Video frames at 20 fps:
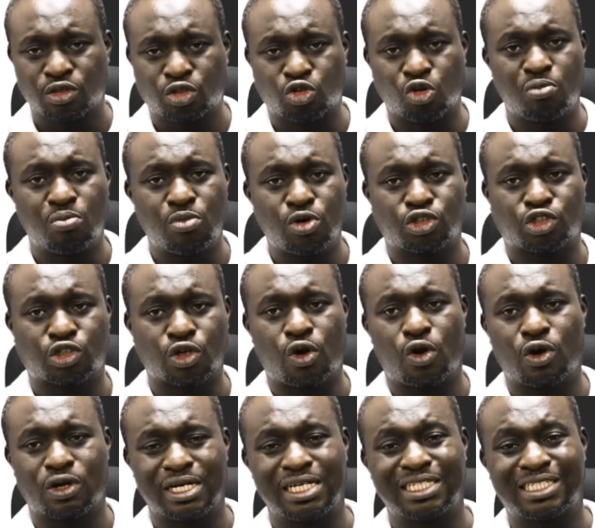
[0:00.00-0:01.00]
to most
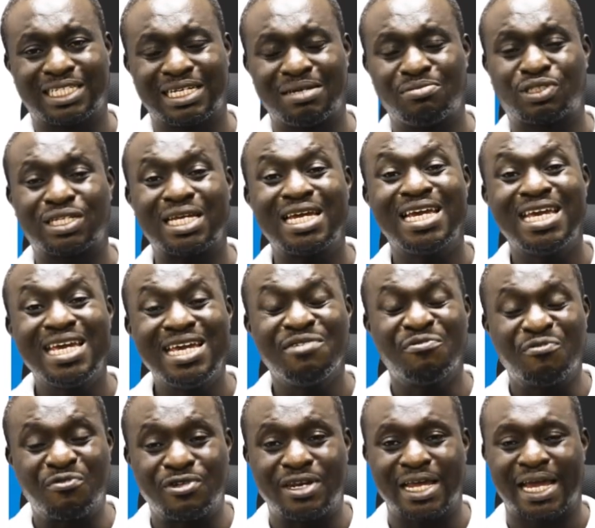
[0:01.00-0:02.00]
organisms
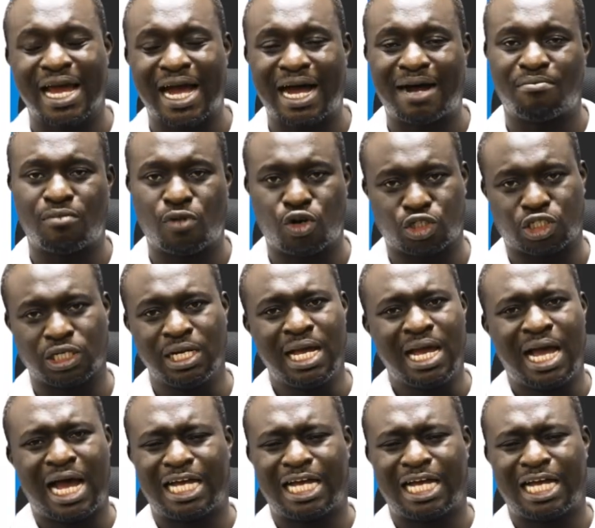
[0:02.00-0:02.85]
if they are much.